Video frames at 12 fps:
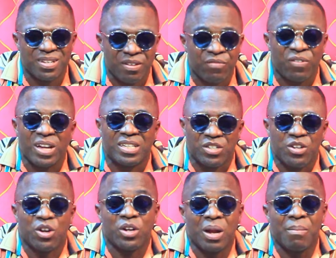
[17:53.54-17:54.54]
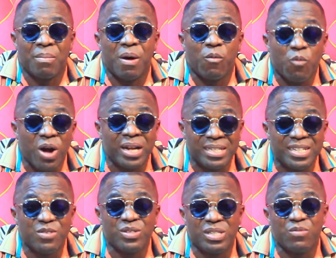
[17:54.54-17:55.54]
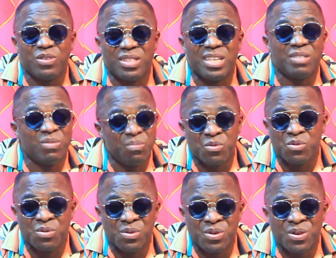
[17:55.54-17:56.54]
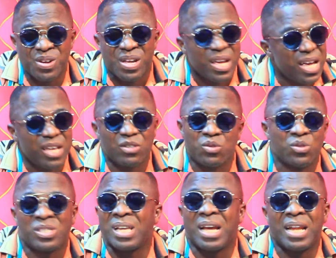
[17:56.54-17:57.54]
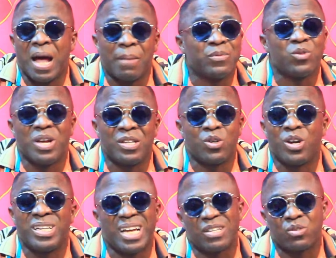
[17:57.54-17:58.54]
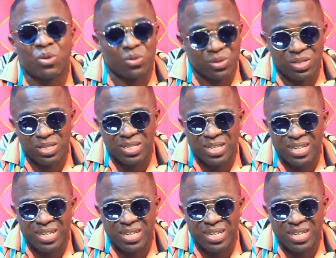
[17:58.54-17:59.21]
In fact, your number one duty with these people is to sign up to enjoy their songs.